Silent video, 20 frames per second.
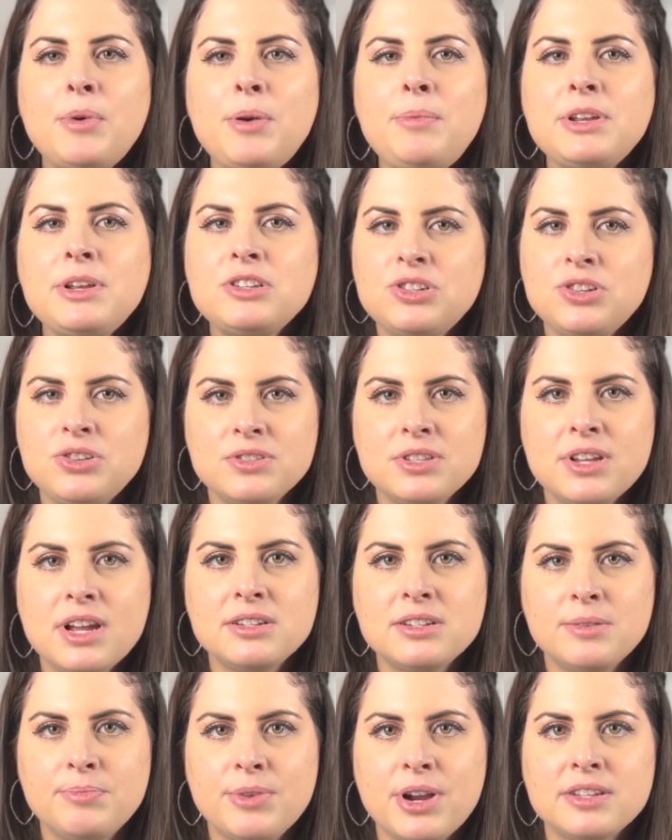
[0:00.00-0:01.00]
women choose
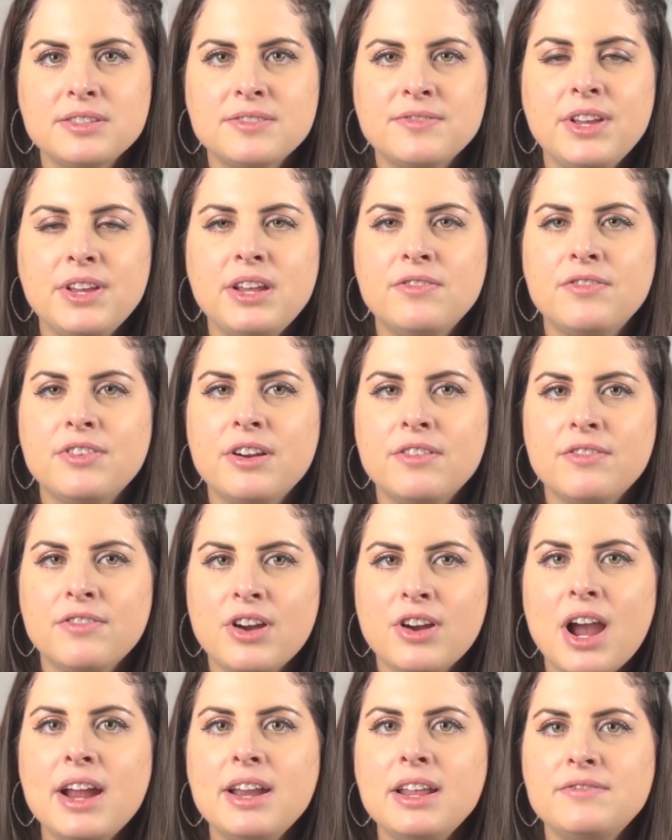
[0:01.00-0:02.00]
not to breastfeed for a
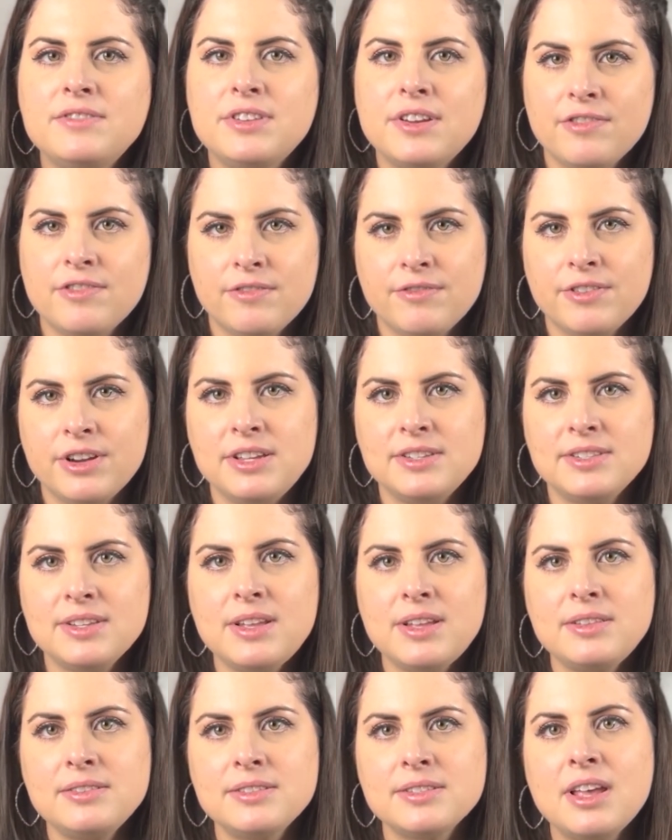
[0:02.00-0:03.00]
variety of different
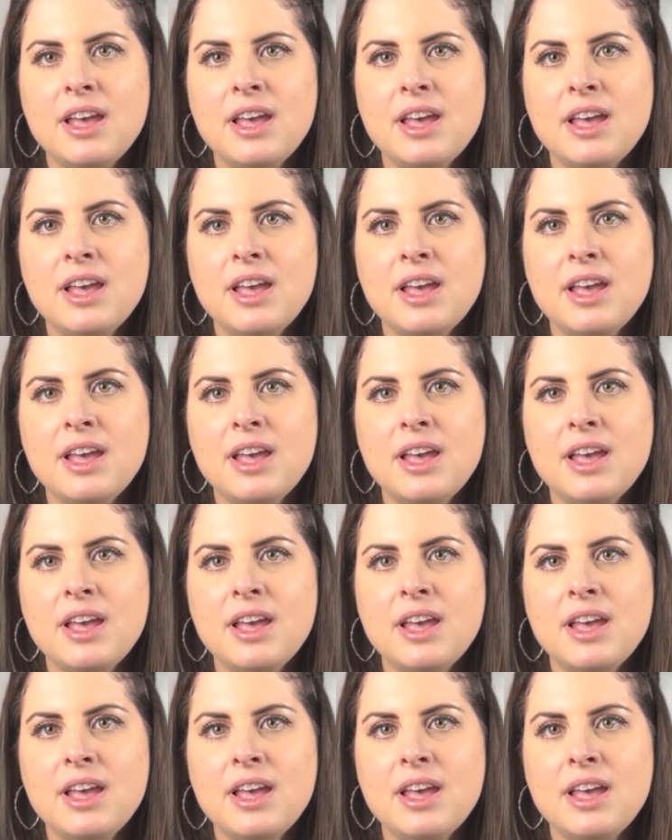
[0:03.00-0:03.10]
reasons,